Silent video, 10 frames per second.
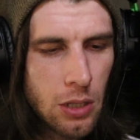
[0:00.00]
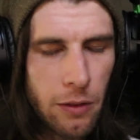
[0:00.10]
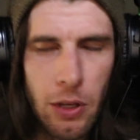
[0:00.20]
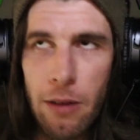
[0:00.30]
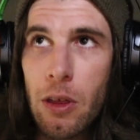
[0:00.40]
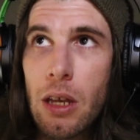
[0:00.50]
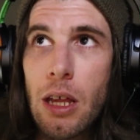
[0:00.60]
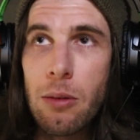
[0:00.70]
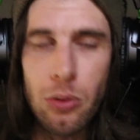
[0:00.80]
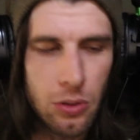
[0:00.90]
If you have that
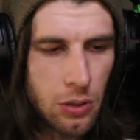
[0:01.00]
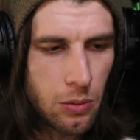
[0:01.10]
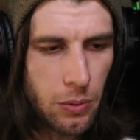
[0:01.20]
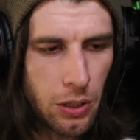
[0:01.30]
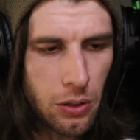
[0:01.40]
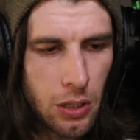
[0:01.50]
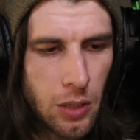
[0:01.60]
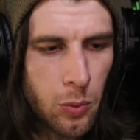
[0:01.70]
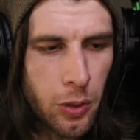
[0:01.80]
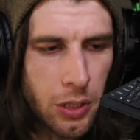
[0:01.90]
enabled, it'll make your
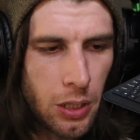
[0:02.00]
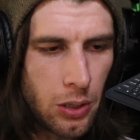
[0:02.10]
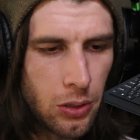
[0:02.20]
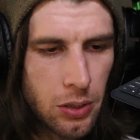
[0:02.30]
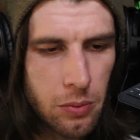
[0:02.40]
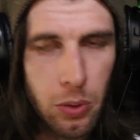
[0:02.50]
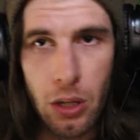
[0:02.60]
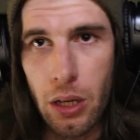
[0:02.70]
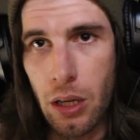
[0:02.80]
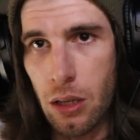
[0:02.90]
keyboard keys
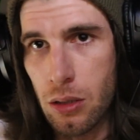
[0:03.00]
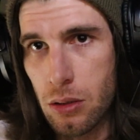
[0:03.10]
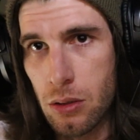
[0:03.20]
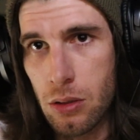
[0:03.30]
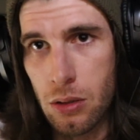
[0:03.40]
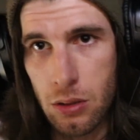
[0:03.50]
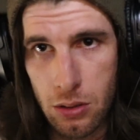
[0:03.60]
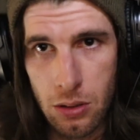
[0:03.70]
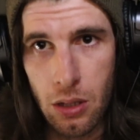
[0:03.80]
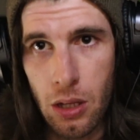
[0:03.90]
play
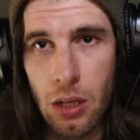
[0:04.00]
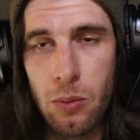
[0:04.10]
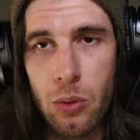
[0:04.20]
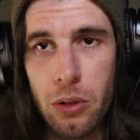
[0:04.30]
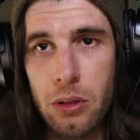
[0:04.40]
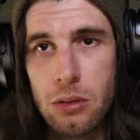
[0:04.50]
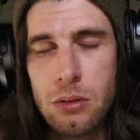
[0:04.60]
the keyboard.